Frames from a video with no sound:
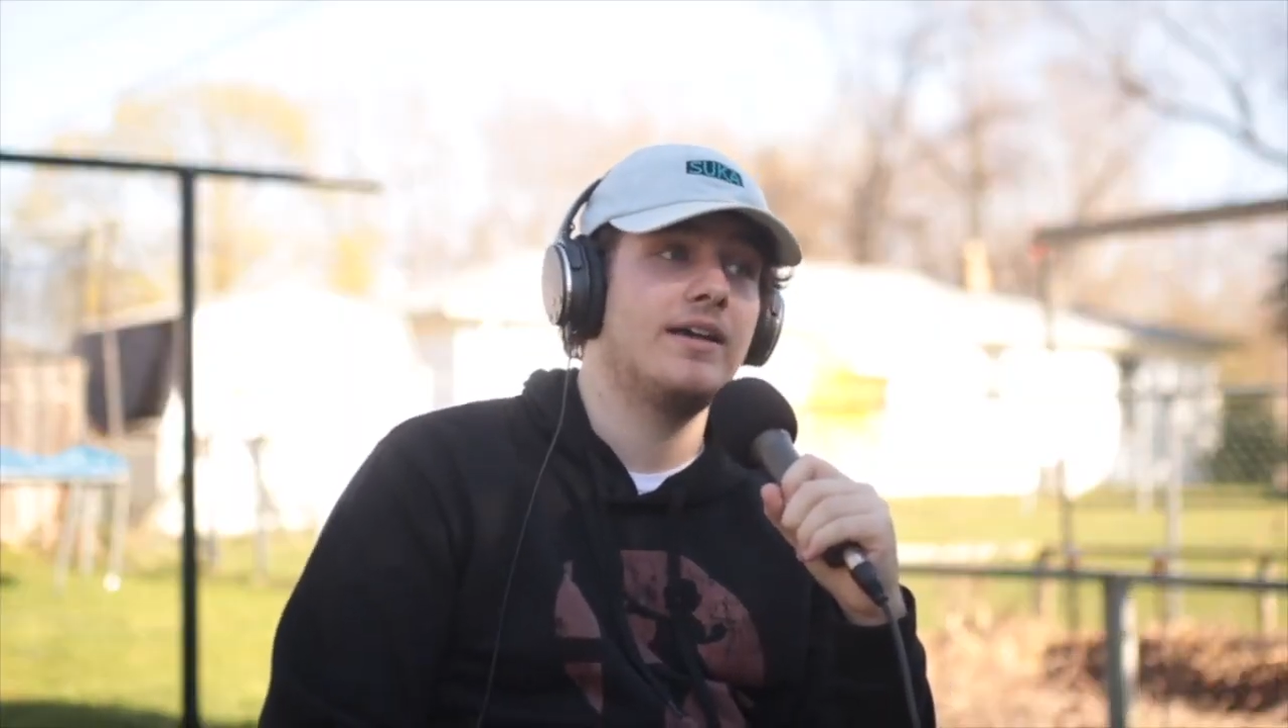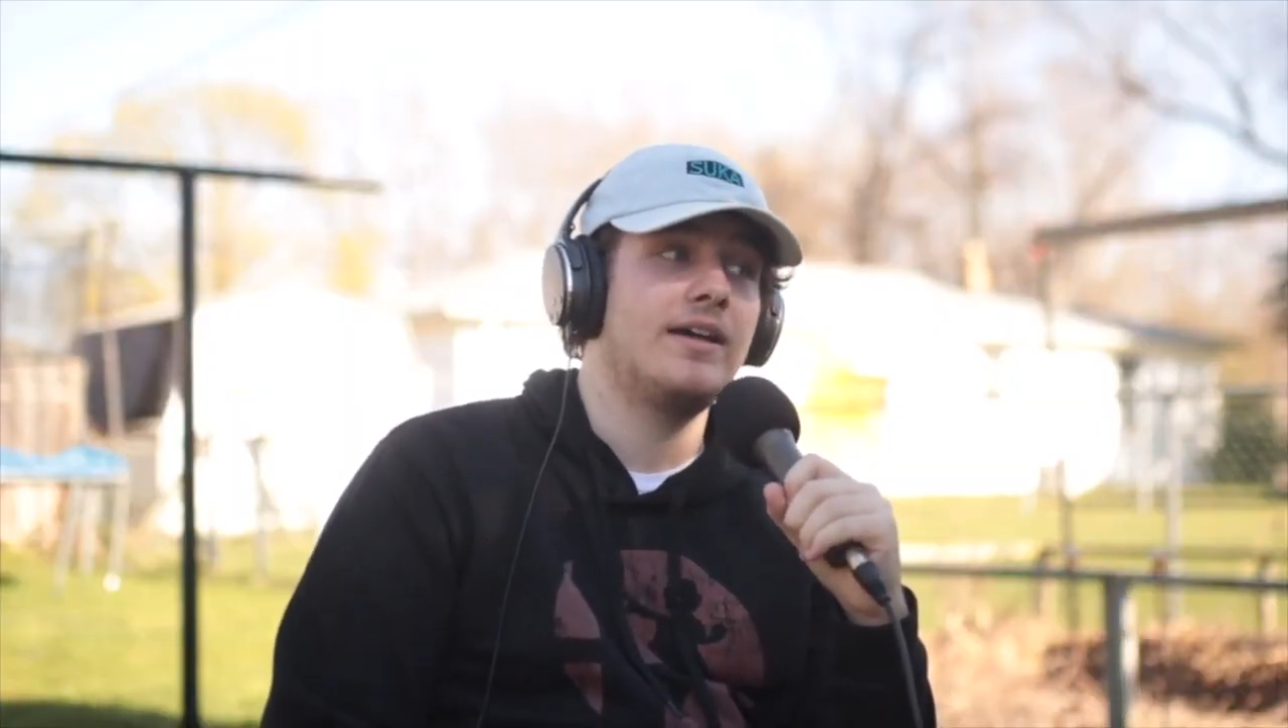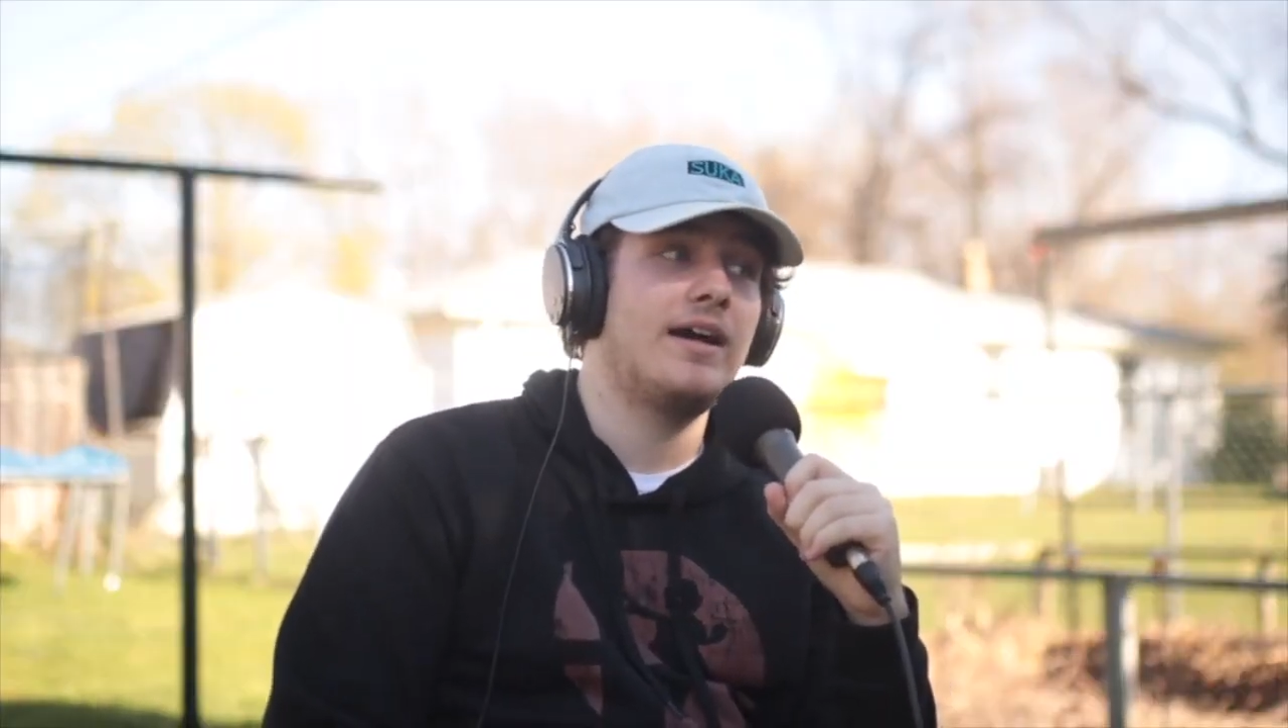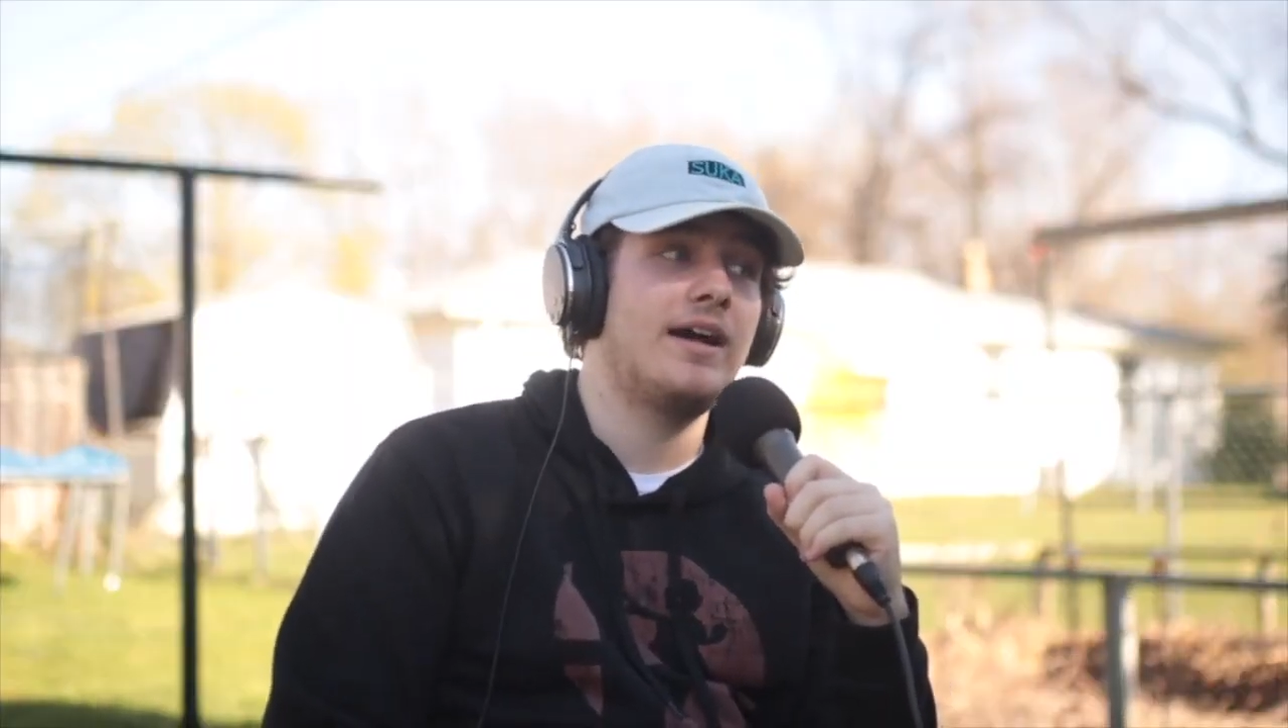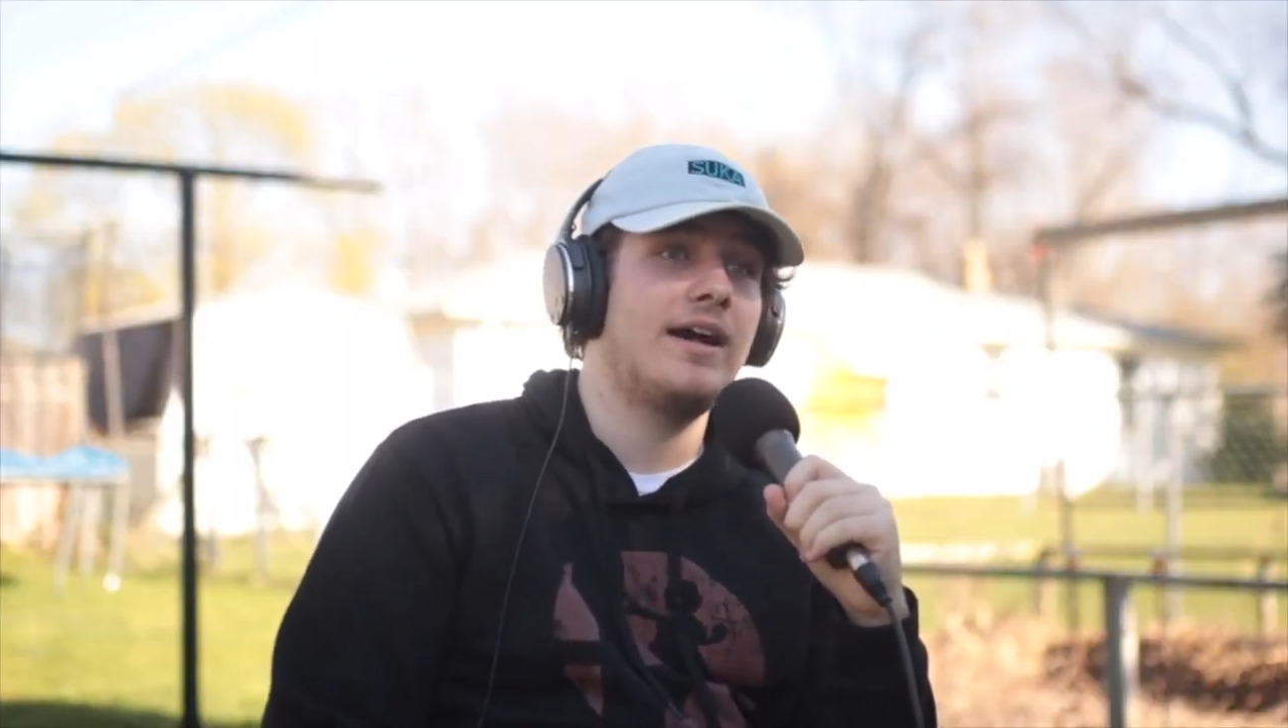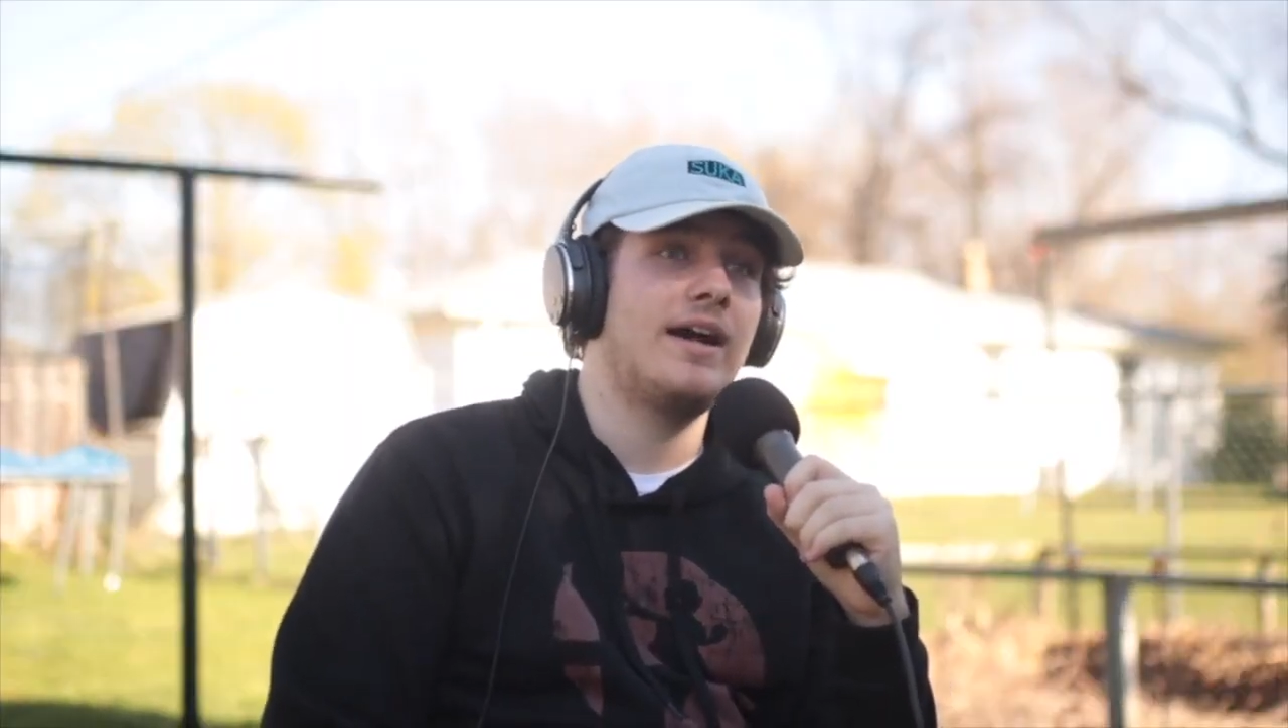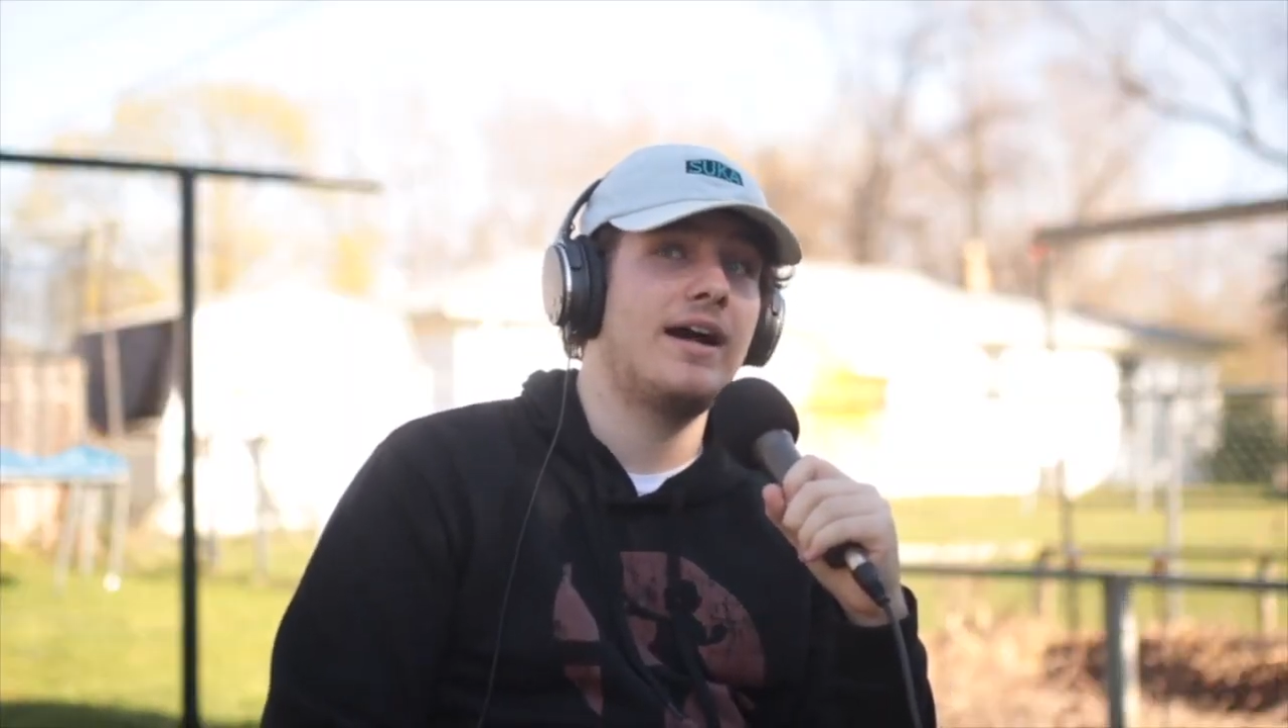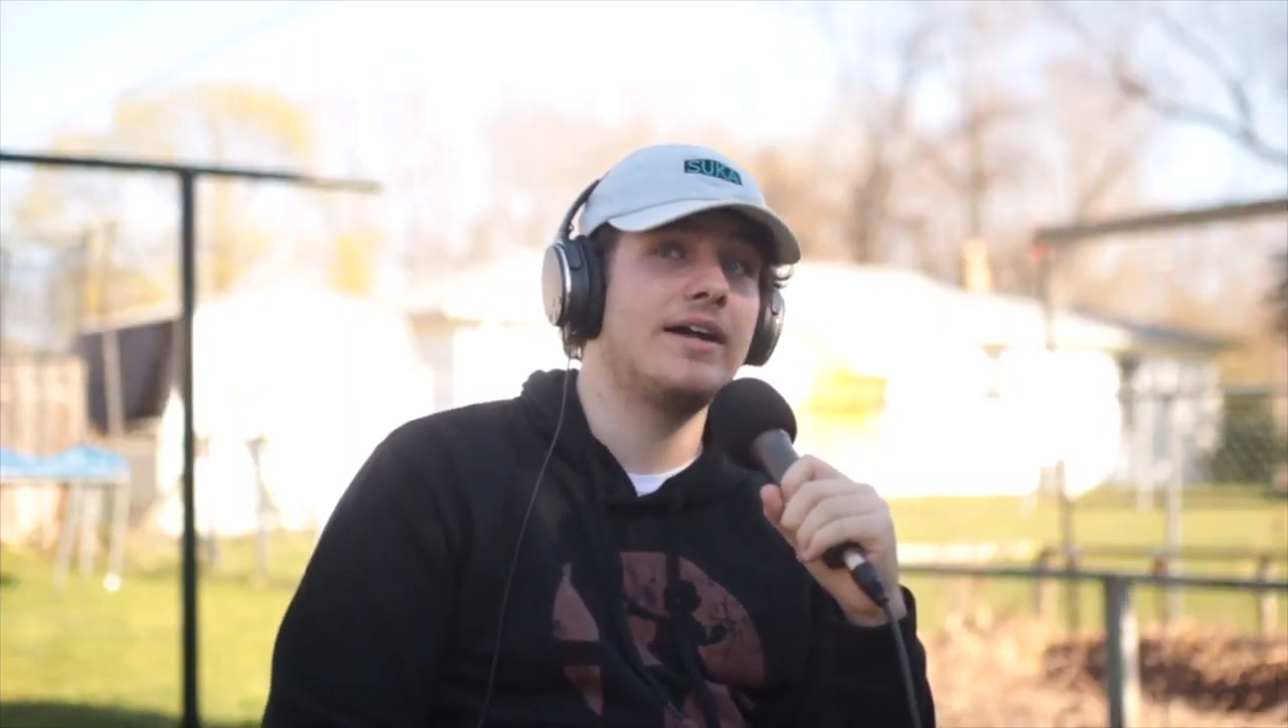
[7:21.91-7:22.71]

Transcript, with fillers: it's the best.